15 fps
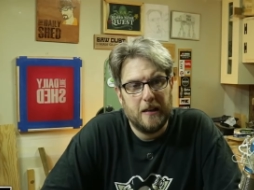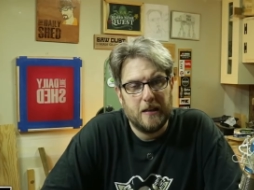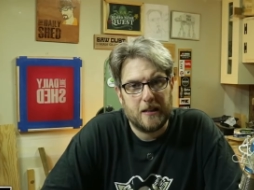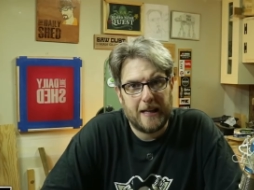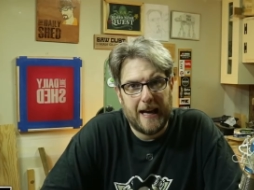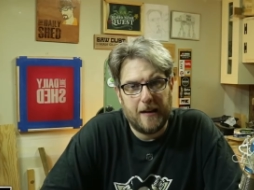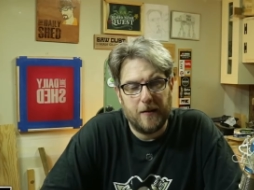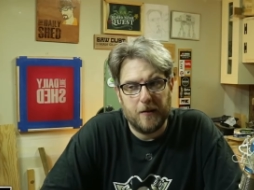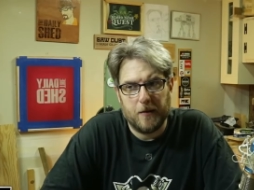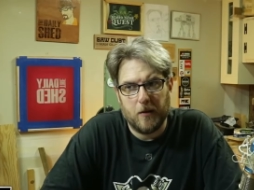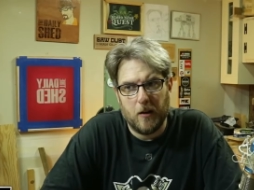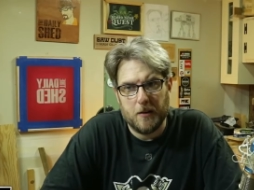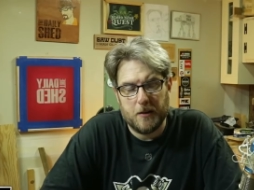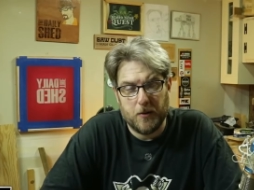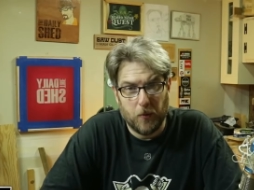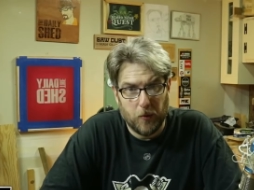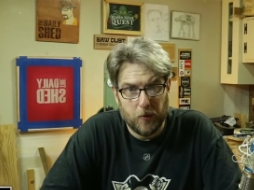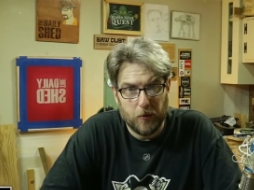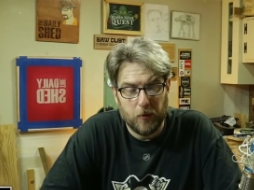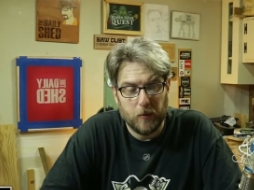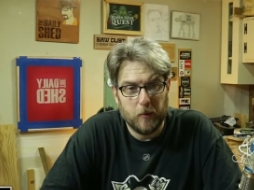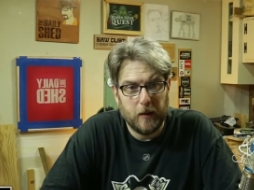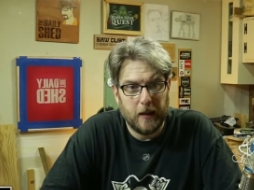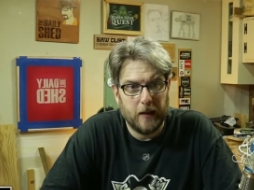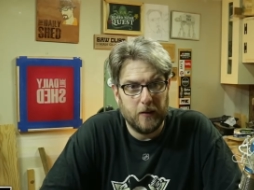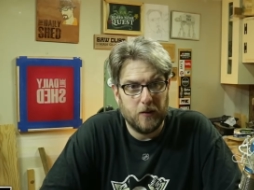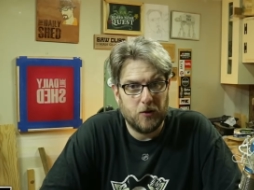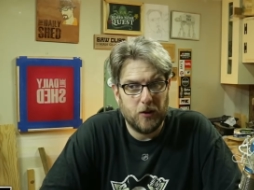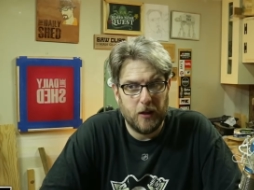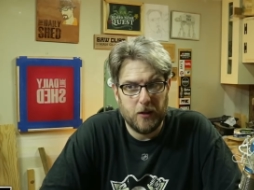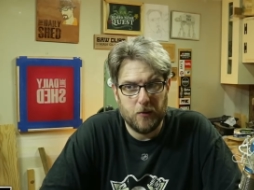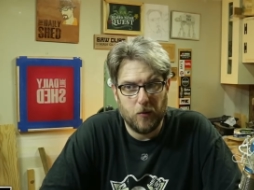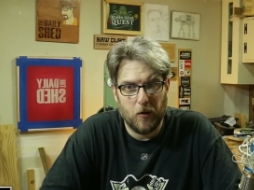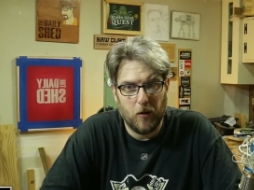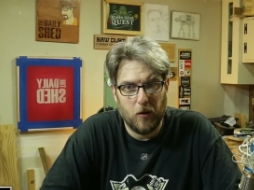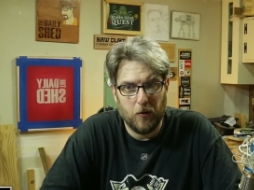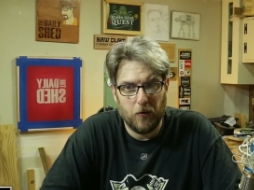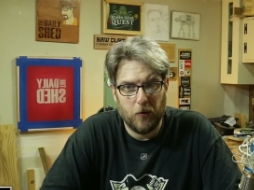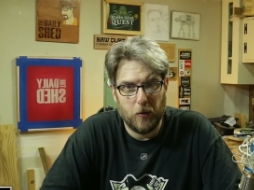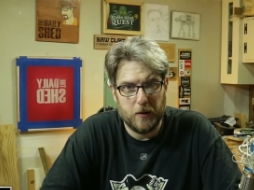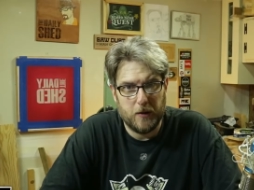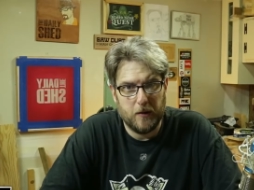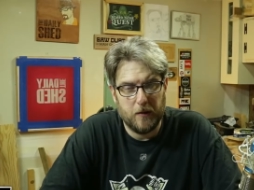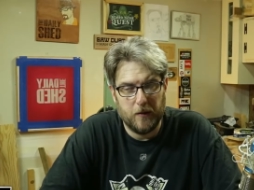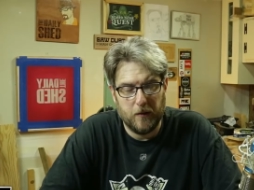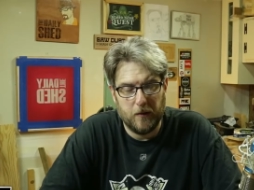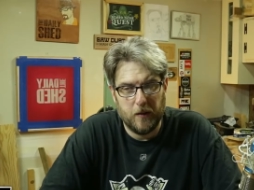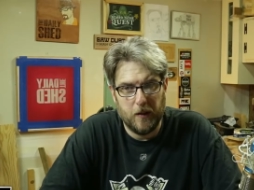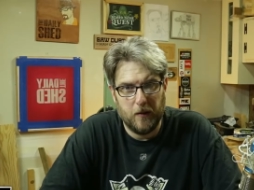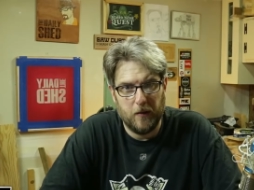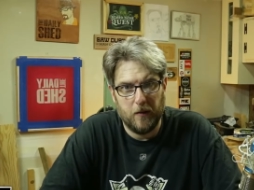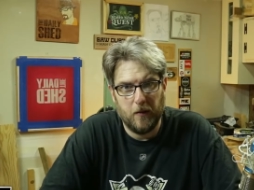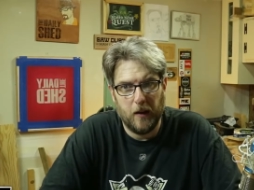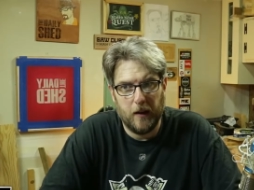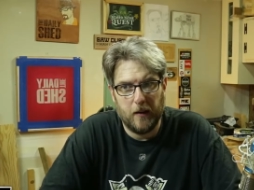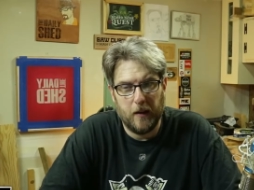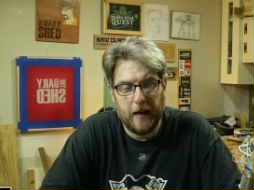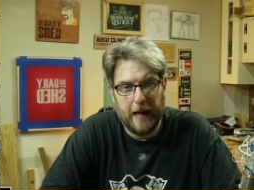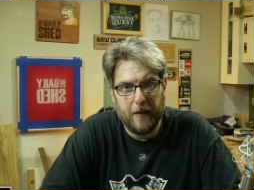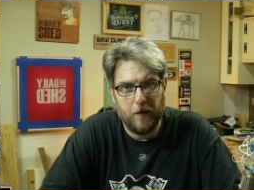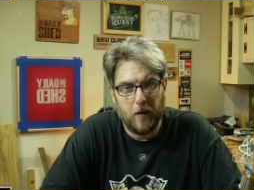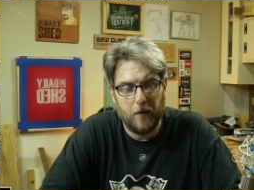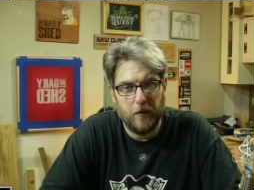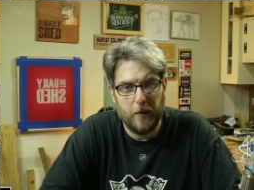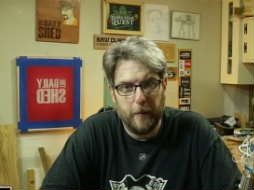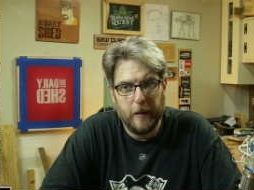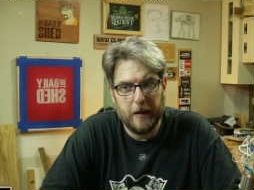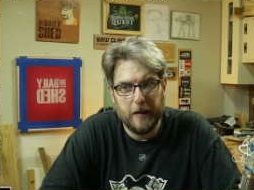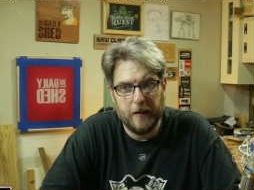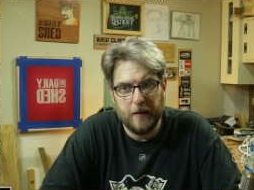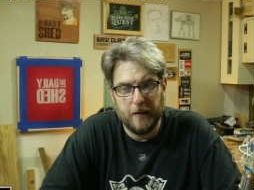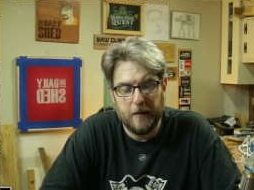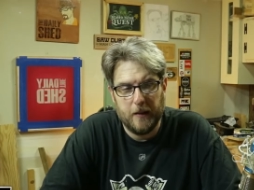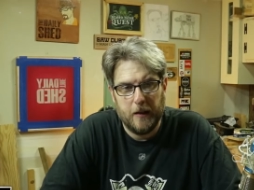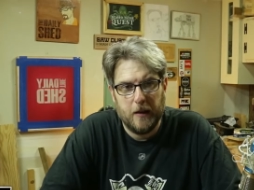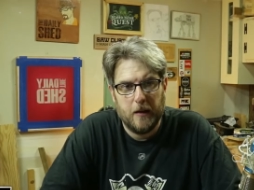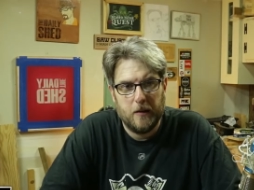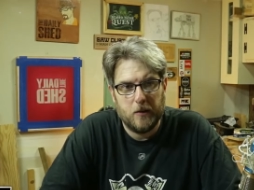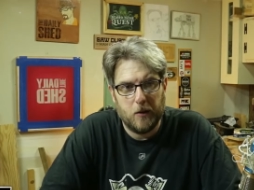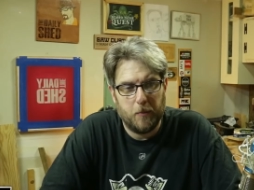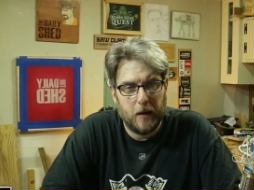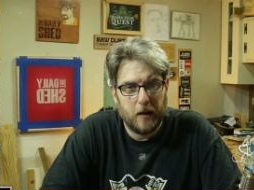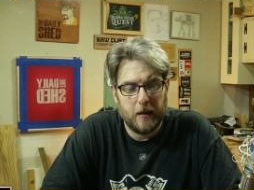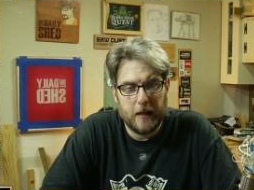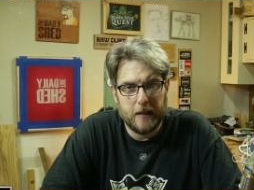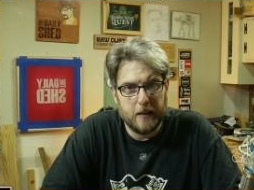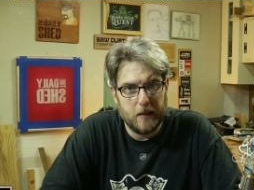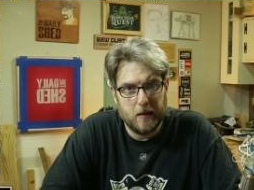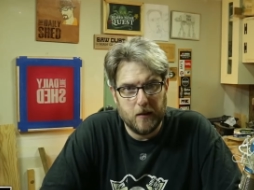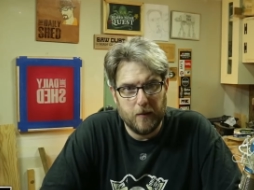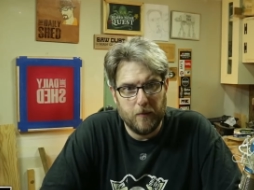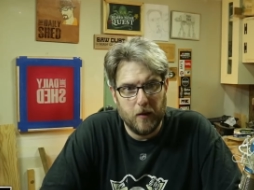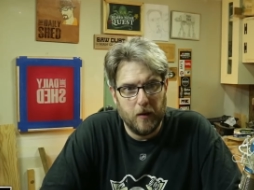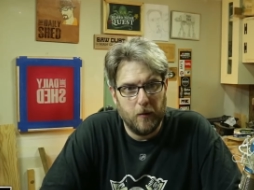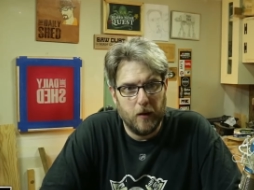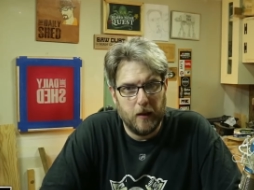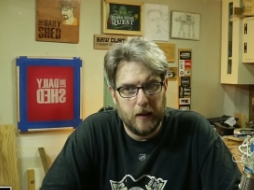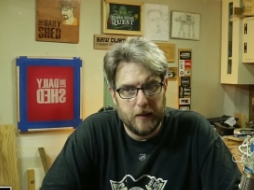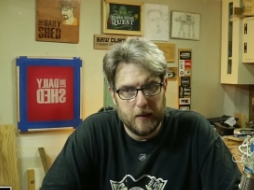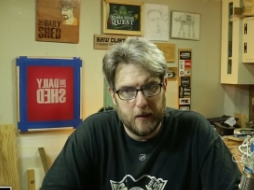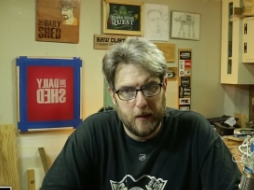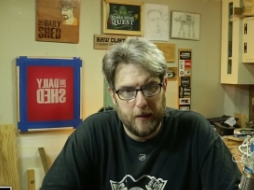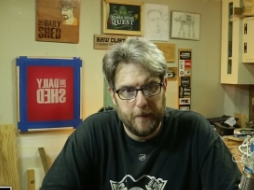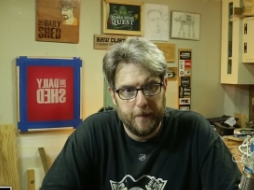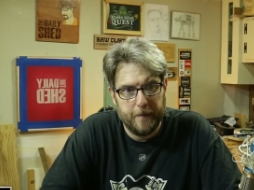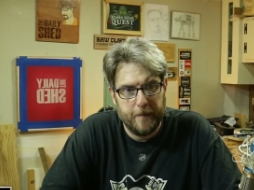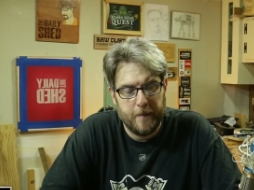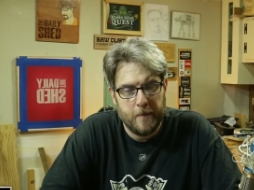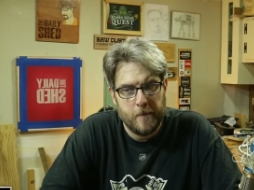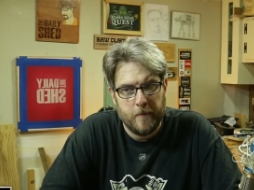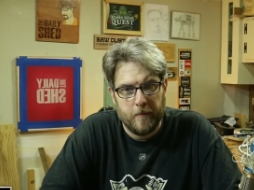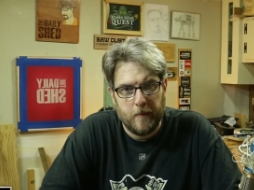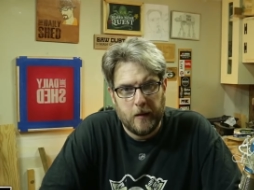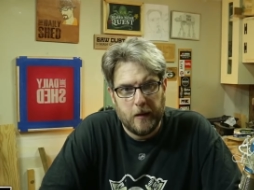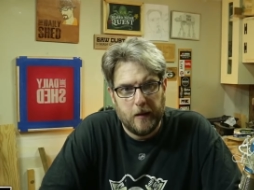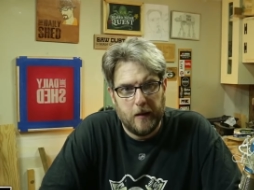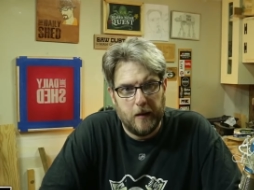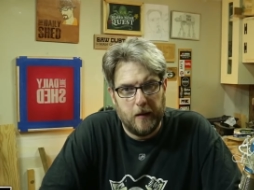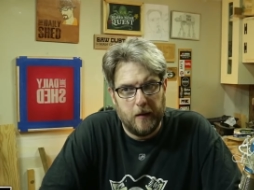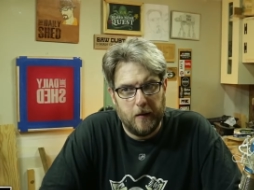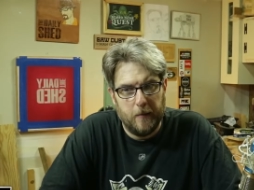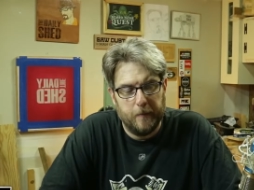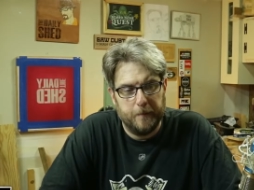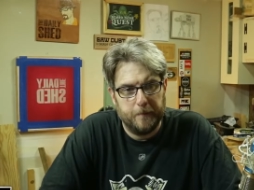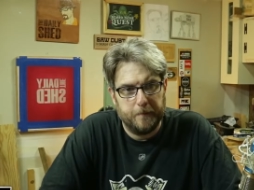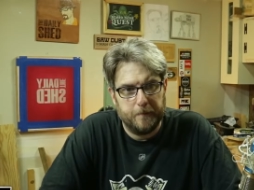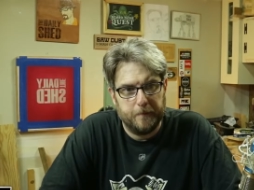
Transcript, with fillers: scattered across the room, and the sheets were all twisted and, and like half off the bed. And so apparently, I didn't sleep very well last night. Um,